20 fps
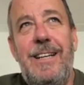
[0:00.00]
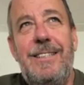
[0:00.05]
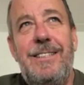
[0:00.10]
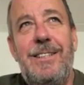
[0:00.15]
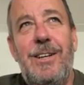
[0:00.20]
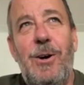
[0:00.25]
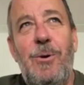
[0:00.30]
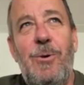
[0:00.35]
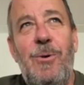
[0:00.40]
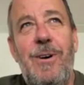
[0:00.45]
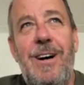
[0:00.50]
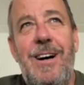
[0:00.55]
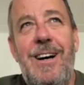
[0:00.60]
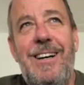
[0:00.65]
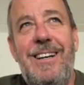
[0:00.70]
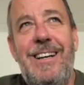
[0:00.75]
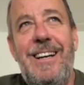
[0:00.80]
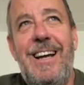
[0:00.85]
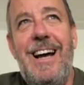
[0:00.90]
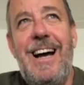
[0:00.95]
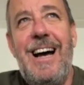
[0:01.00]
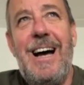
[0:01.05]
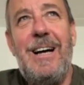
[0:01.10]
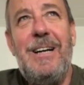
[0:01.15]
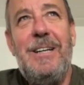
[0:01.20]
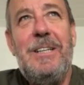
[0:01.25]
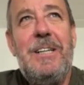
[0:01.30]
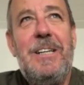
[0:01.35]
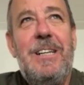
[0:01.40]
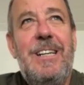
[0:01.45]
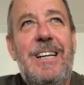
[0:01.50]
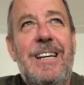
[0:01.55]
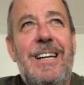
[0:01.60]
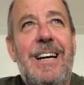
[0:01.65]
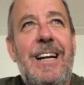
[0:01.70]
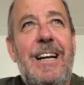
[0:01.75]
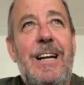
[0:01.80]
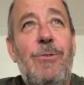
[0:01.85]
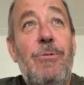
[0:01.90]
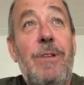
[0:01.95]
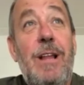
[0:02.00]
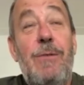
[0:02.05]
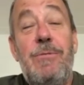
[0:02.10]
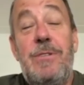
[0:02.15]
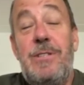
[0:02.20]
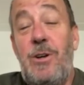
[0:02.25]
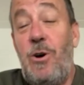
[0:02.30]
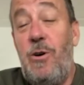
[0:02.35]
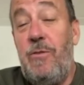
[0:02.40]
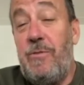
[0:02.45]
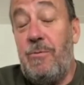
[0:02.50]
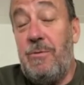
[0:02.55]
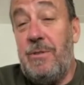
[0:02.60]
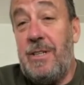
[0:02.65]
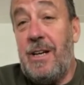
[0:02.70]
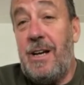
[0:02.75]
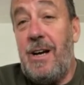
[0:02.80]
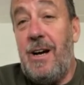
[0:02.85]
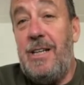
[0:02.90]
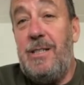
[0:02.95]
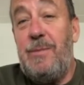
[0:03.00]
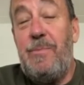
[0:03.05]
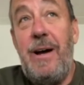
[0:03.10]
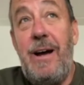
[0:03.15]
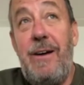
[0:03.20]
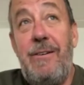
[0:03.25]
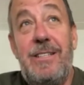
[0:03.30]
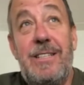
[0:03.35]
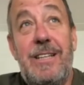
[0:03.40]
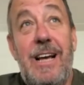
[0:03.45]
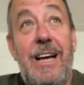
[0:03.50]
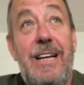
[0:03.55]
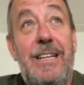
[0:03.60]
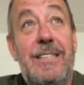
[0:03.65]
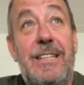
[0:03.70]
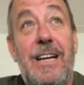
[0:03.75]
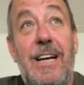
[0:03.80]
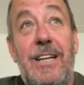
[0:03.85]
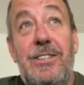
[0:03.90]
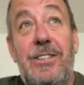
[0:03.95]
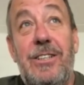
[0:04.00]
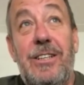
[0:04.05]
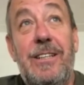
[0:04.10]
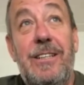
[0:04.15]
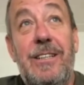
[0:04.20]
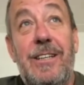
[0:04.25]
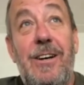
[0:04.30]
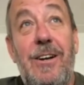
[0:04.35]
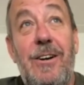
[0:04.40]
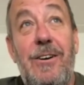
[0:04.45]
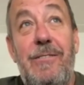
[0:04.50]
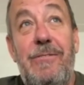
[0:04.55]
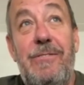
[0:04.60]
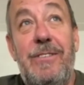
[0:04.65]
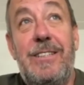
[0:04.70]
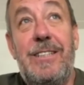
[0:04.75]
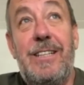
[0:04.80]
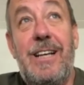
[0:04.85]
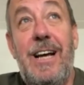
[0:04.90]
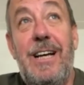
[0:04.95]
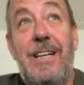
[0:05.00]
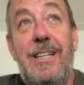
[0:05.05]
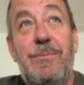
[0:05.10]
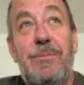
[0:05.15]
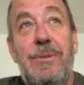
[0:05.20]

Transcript: So yeah, and all that was over was a guy's pair of skates, actually, the color of his skates.